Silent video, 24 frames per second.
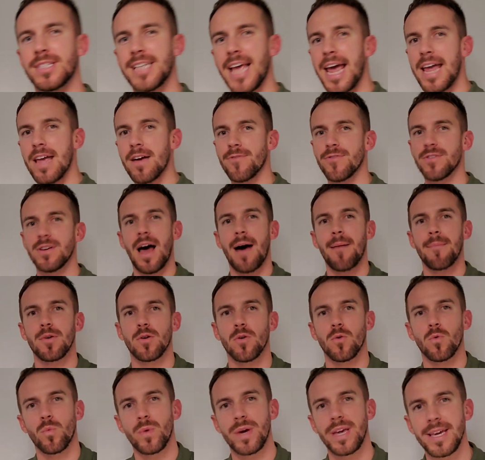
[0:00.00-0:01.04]
day, a
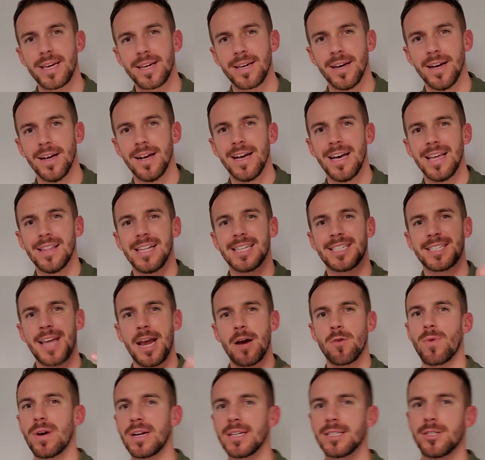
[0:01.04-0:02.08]
phenomenal week. Let's
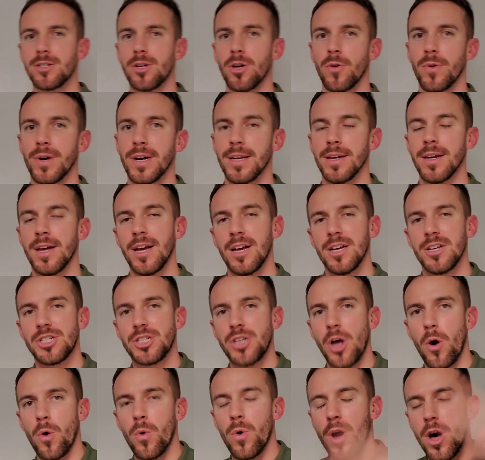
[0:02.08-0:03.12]
get right to it.
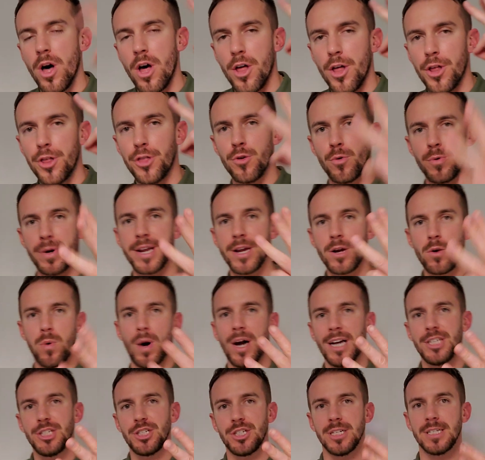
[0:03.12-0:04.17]
So, 3
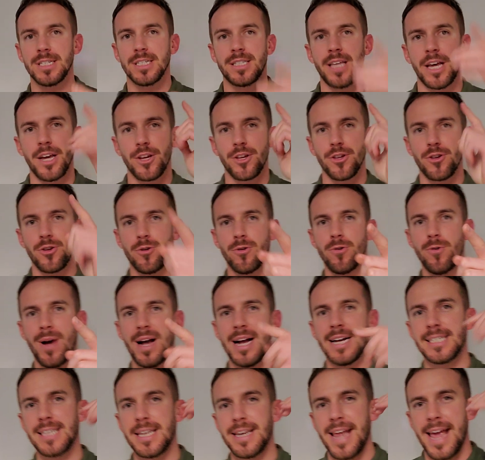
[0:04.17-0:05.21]
questions that you
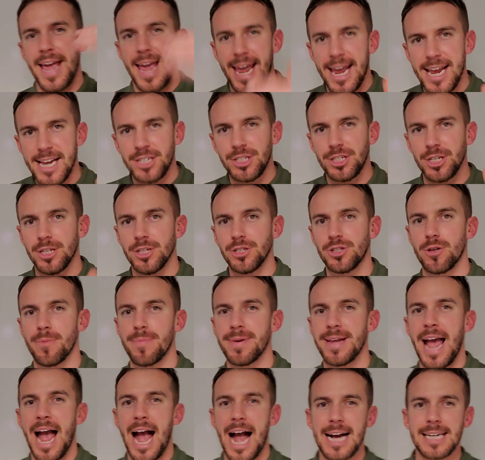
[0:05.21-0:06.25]
as an agent should
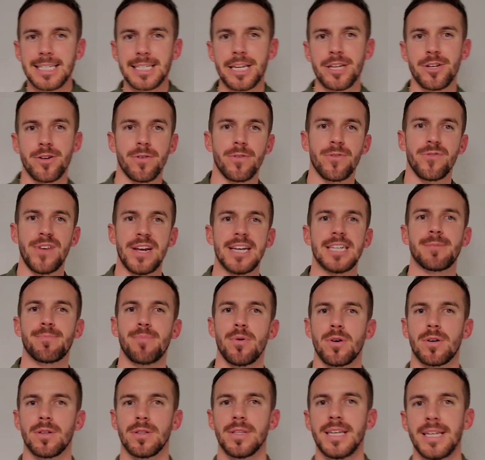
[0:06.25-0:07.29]
be asking your
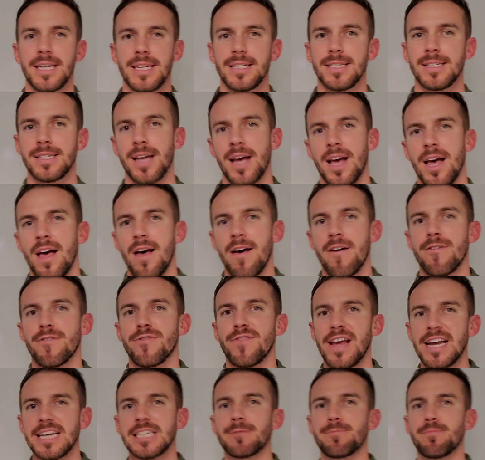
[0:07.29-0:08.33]
Facebook leads.
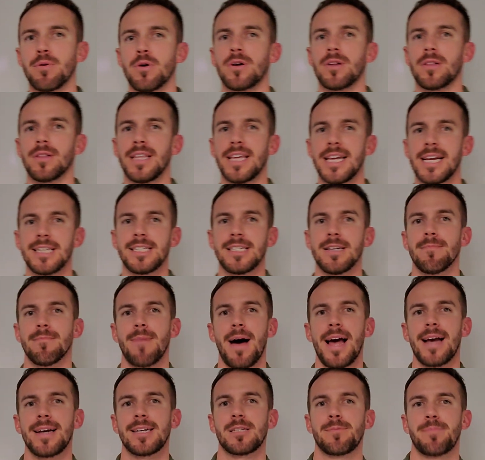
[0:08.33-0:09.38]
Facebook leads, in
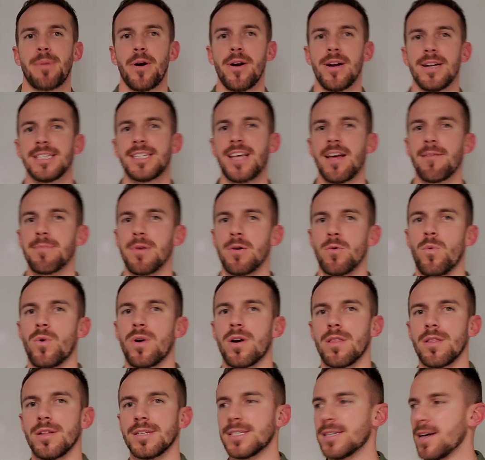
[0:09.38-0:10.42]
my experience, have been one
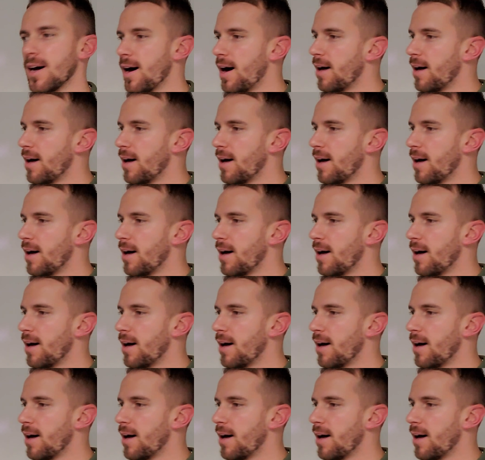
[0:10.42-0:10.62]
of the